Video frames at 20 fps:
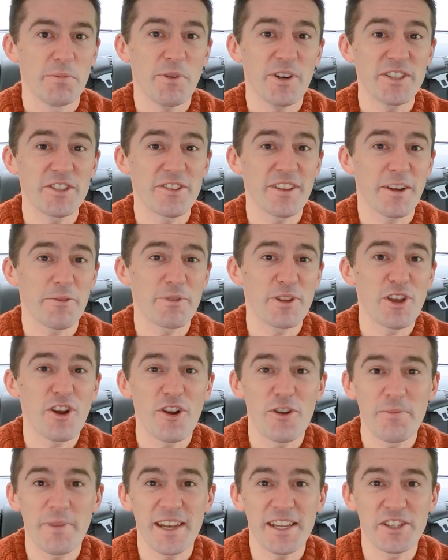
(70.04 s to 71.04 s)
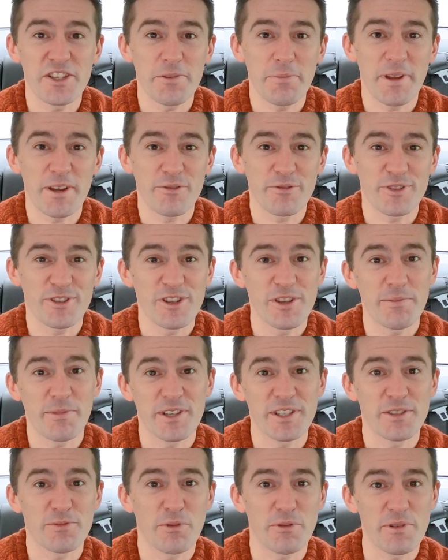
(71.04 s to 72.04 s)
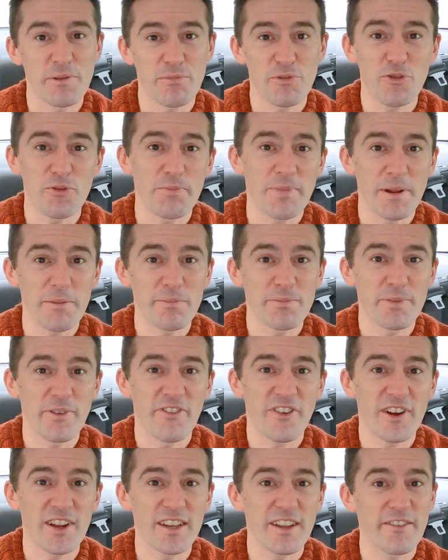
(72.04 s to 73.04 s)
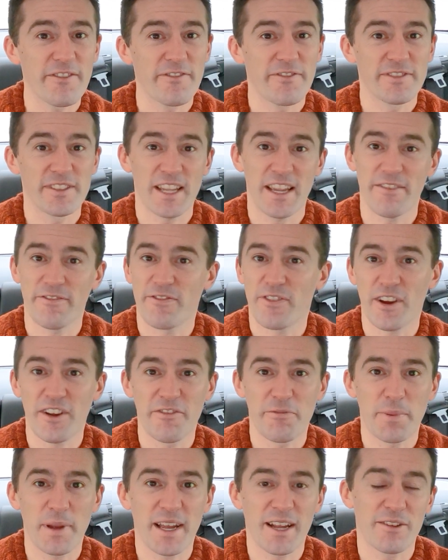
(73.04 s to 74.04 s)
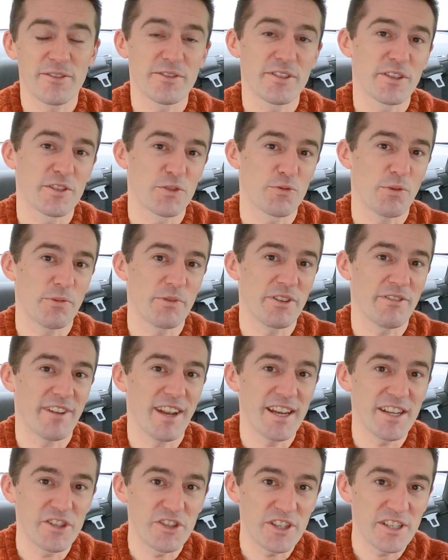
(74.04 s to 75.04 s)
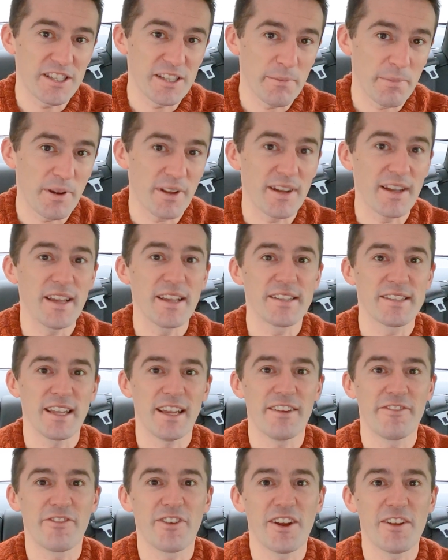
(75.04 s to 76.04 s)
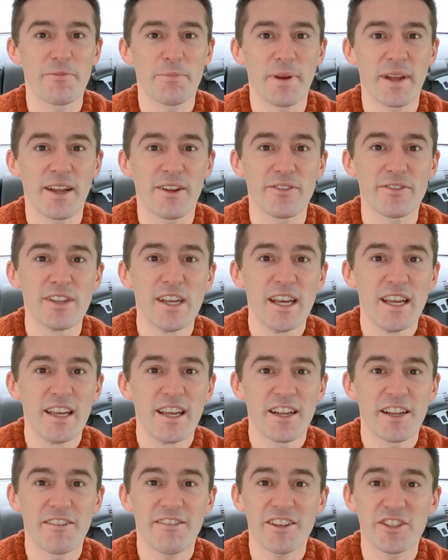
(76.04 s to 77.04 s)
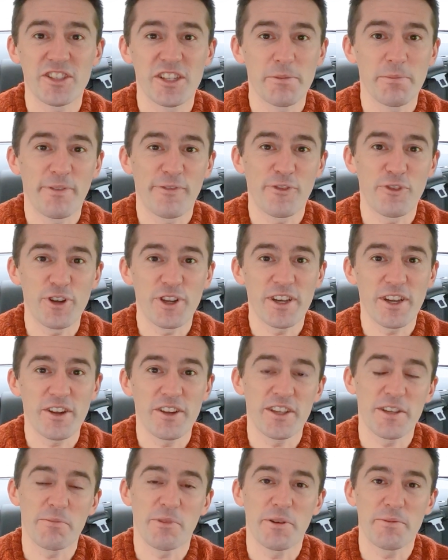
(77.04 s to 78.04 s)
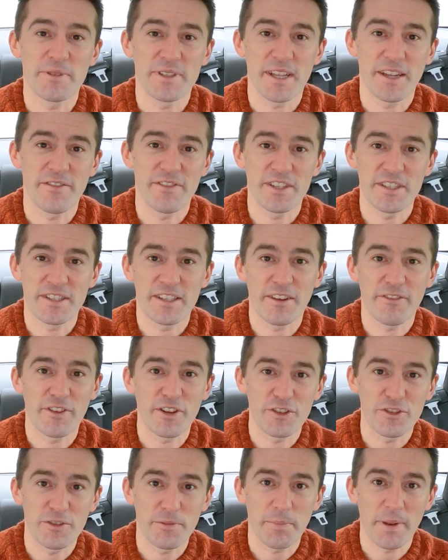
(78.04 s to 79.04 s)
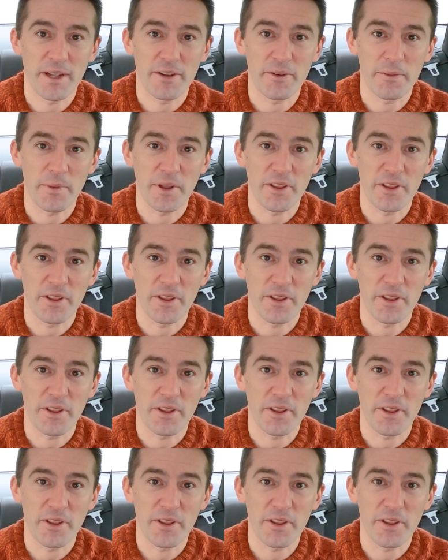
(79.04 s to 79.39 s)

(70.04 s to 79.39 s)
You might do that with your home energy bills. So you might swap your broadband provider, save £5, swap your energy supplier, save £5, and gradually before you know it, you might be saving yourself £100 a